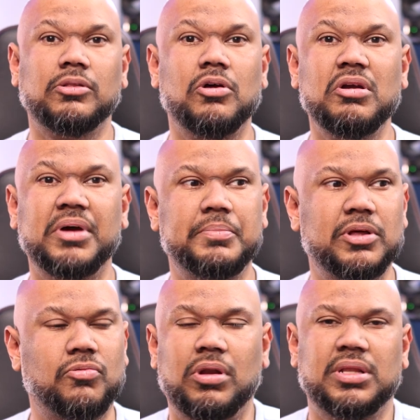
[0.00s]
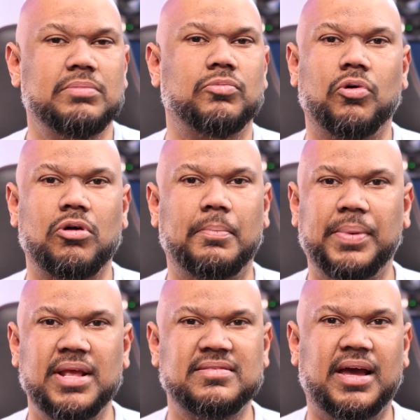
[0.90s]
Now talking about the build quality, no
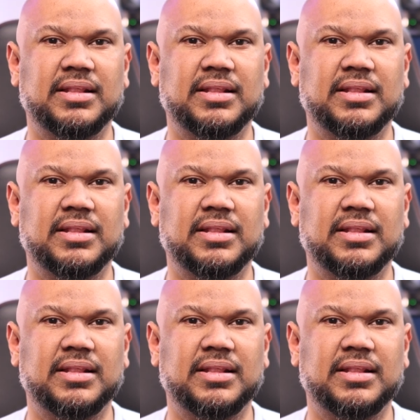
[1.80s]
complaints.